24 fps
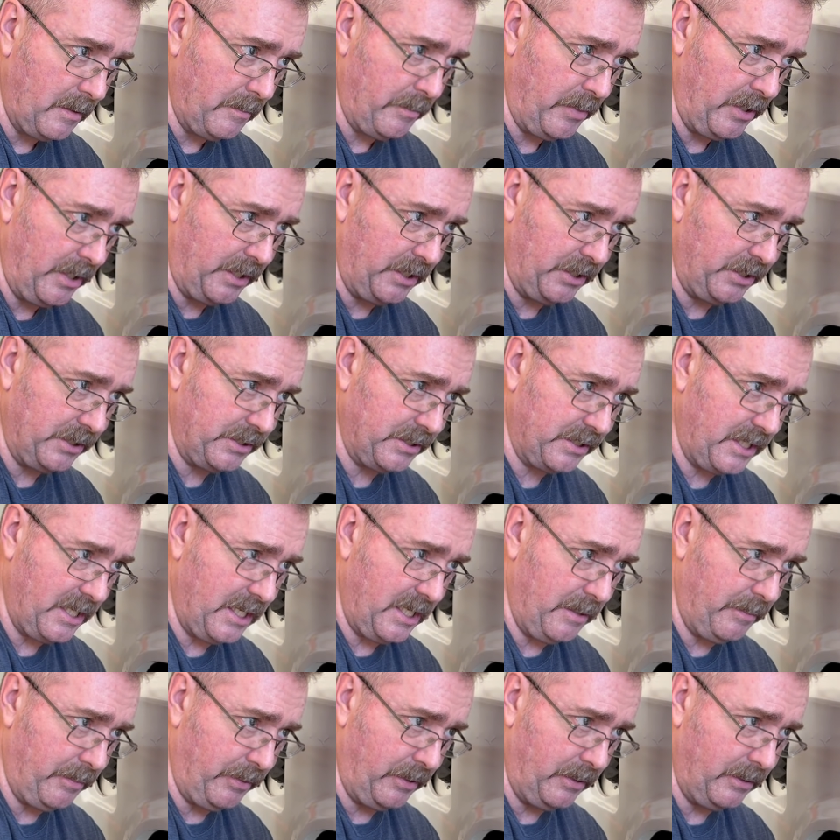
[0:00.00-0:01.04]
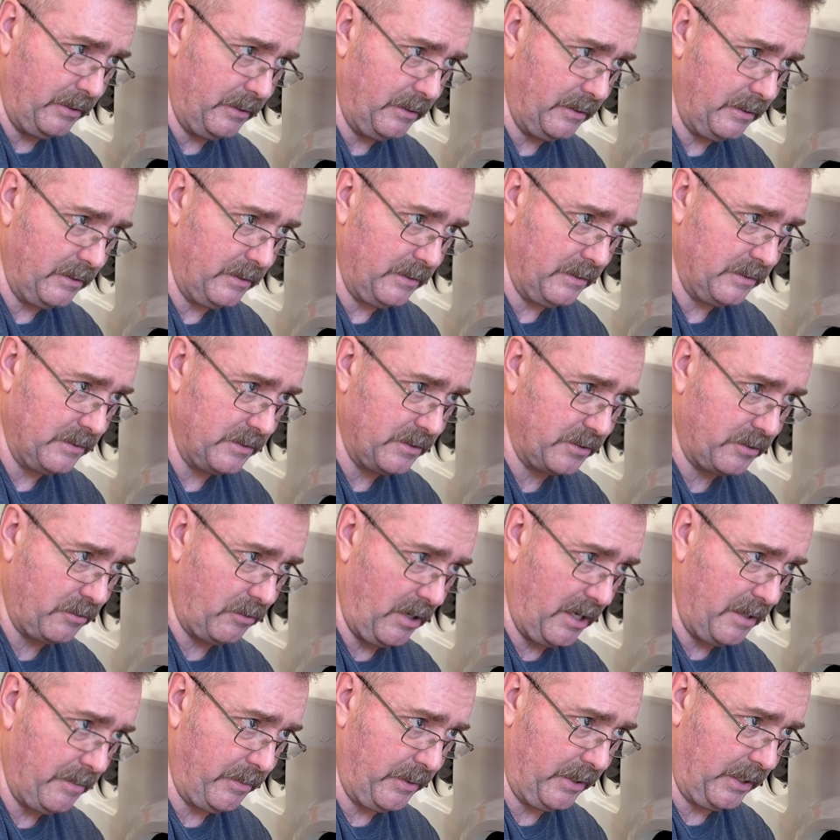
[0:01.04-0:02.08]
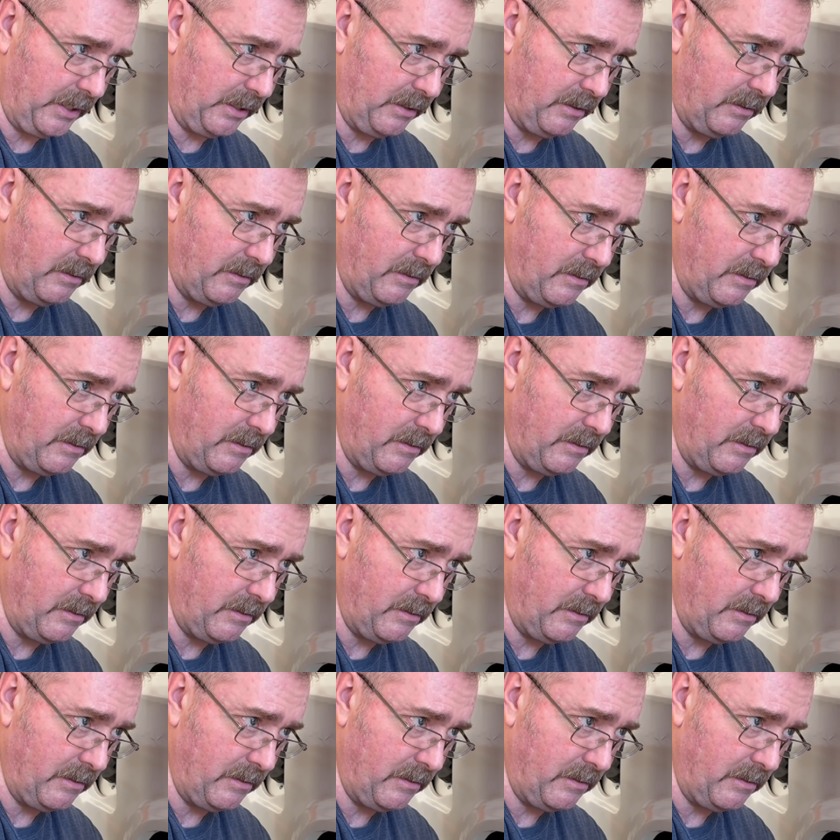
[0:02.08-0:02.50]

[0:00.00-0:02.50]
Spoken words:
But you just keep scraping,